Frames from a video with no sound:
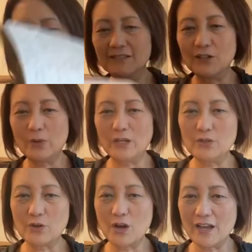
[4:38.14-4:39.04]
Quick
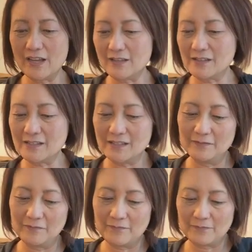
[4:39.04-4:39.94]
drawings,
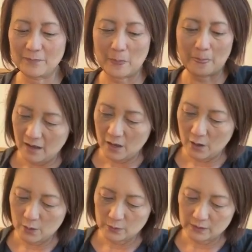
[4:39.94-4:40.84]

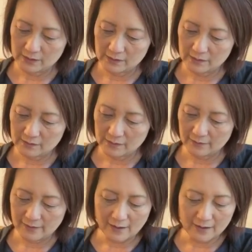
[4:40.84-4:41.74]
just things like
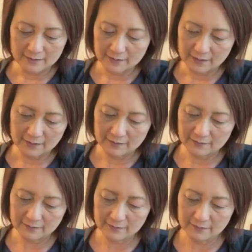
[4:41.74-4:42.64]
that.
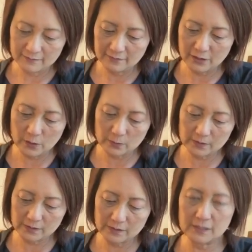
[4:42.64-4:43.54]

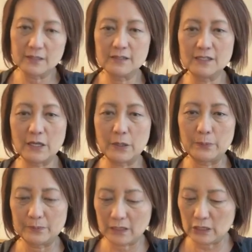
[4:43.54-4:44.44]
Notes, so
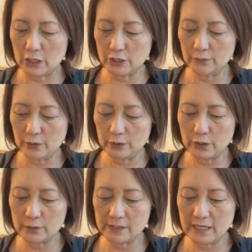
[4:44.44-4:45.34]
large field
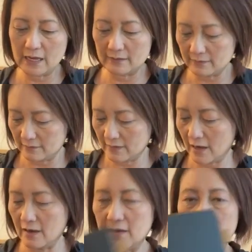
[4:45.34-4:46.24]
notes
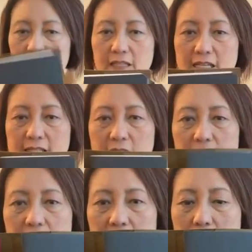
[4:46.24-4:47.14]
that's on
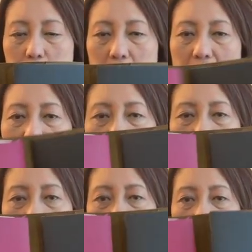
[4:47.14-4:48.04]
the left
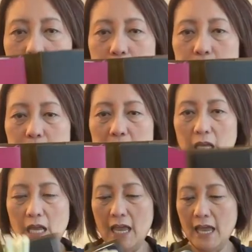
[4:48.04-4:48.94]
side.
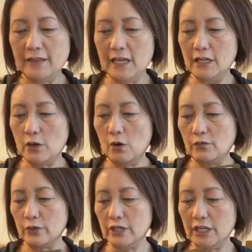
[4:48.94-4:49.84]
And then
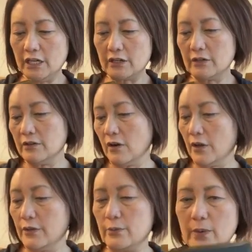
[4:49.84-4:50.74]
over here on
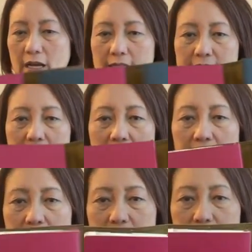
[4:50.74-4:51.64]
the right side
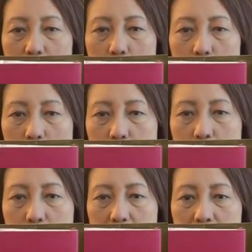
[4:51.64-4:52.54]
is the
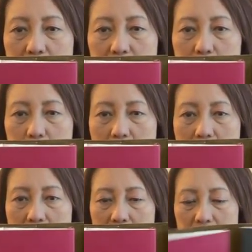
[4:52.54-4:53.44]
Leuchtturm B6
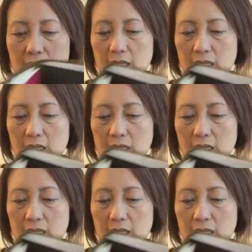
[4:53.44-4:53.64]
Plus